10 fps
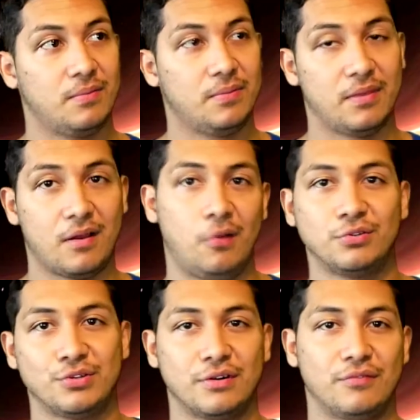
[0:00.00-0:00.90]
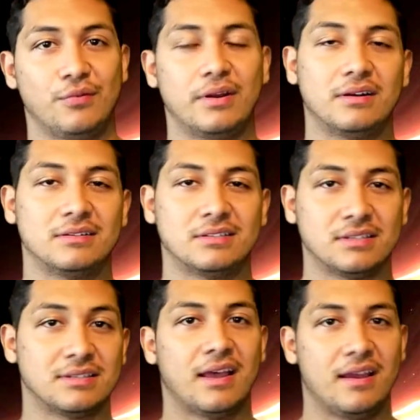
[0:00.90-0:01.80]
the culture of one
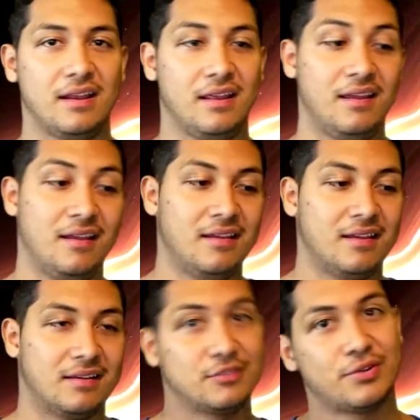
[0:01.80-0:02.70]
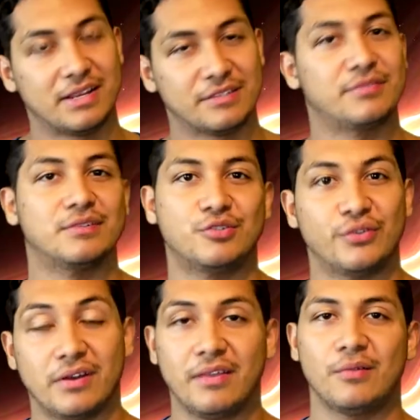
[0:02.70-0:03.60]
society transfers to
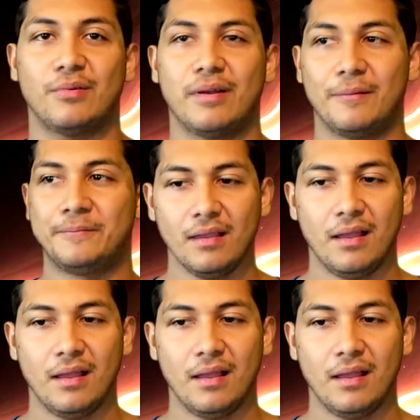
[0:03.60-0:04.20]
another one,